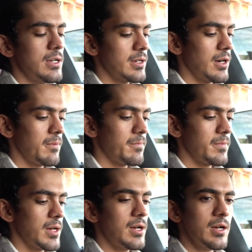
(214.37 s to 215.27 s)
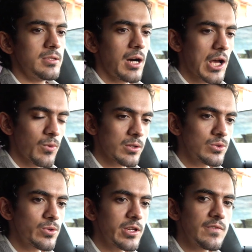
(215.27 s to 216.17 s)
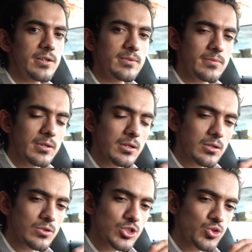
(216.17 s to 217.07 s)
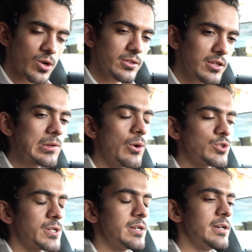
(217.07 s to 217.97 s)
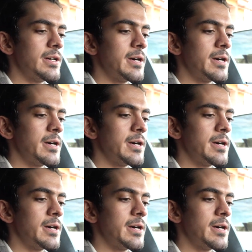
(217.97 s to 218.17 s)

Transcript: I want to give a short disclosure.